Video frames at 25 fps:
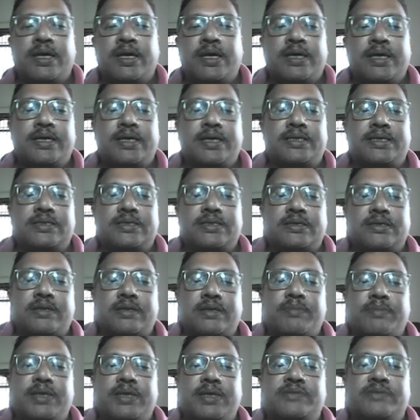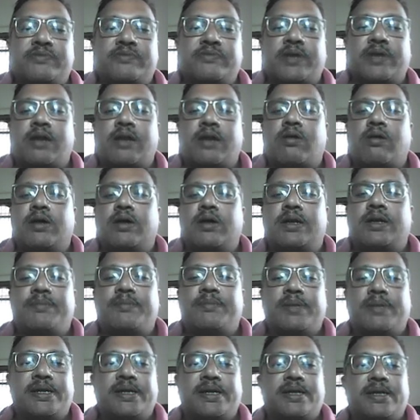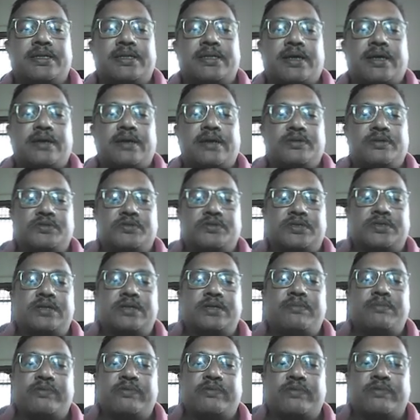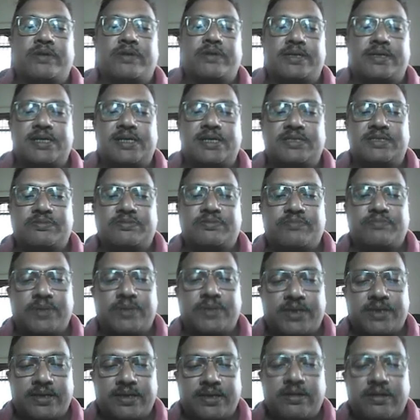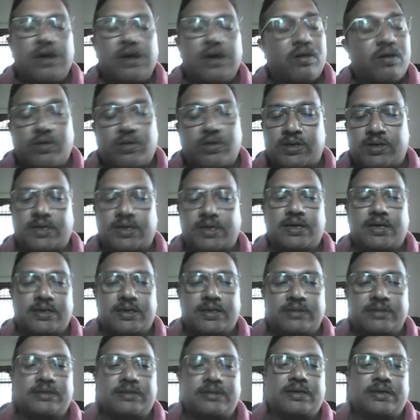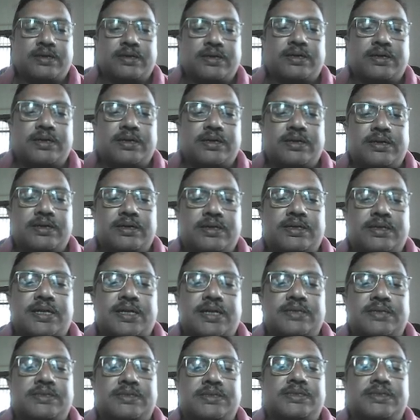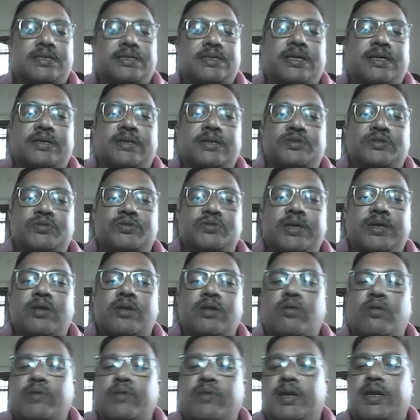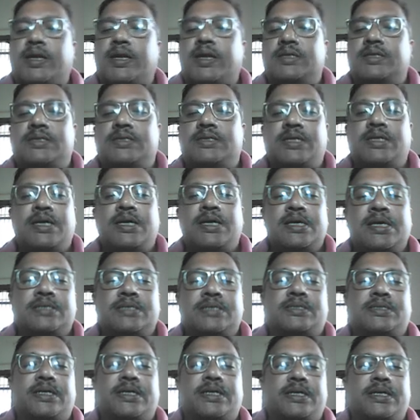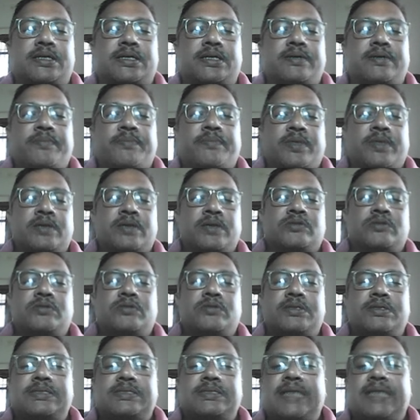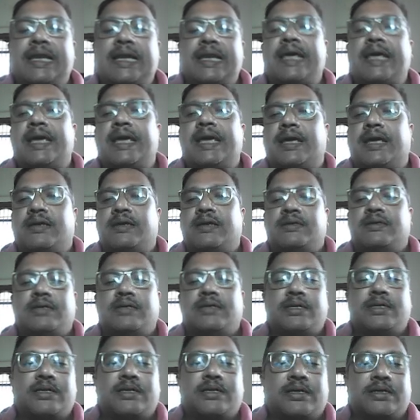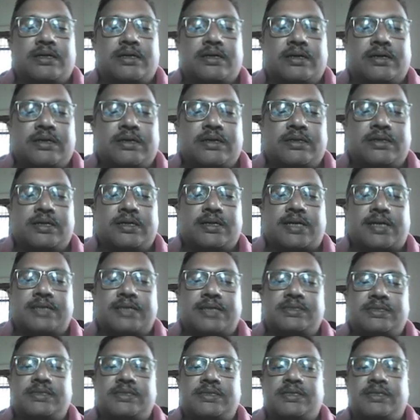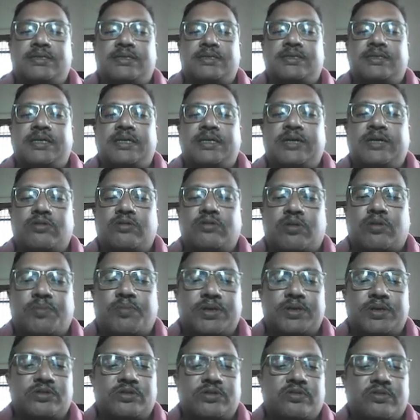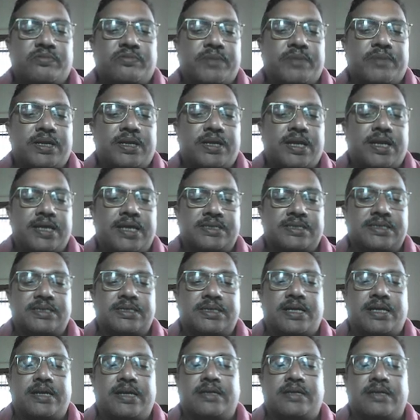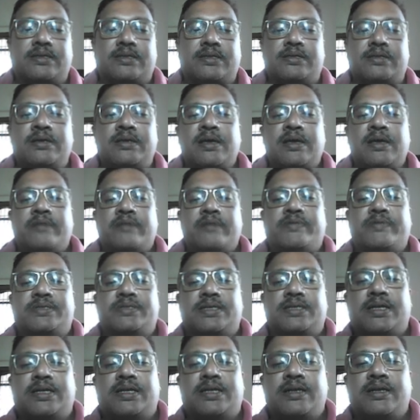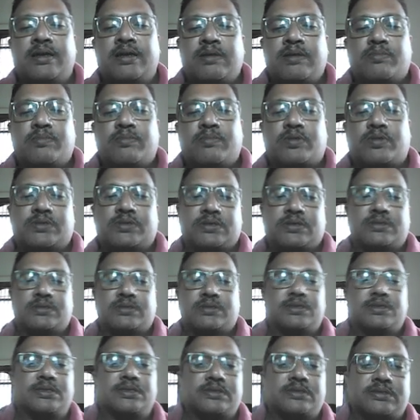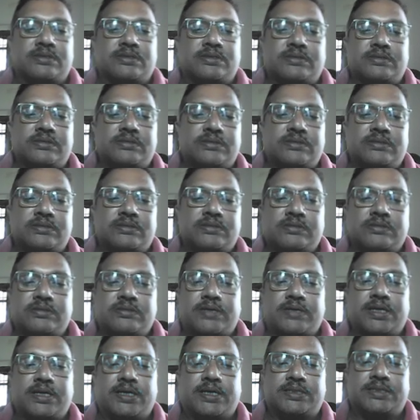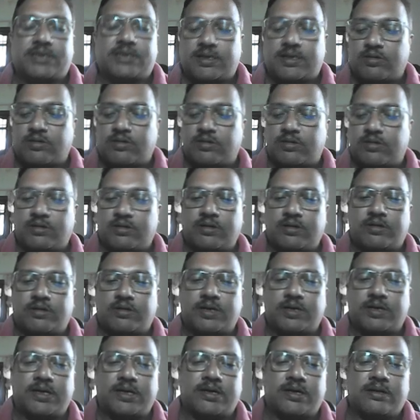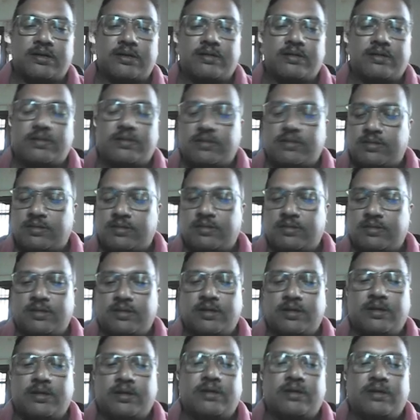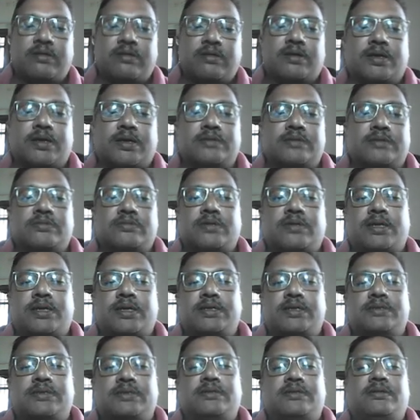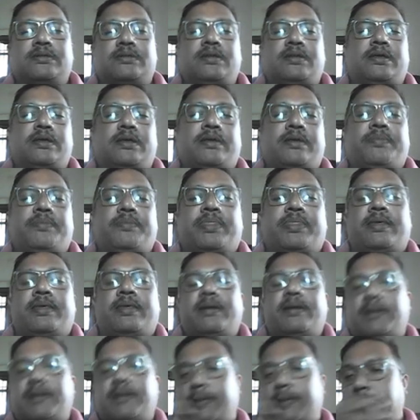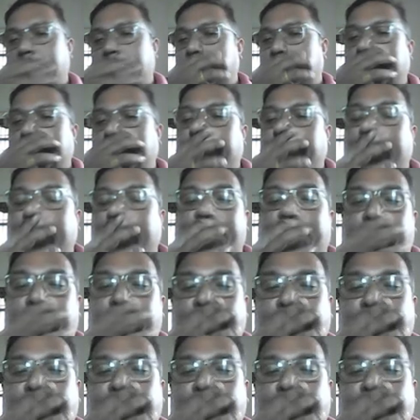it remains for a longer period than usual before transmitting or transitioning to a lower energy state. So this delay in the transition is key to the operation of many laser and other physical processes. One extra dot not needed. Okay, so that is the requirement,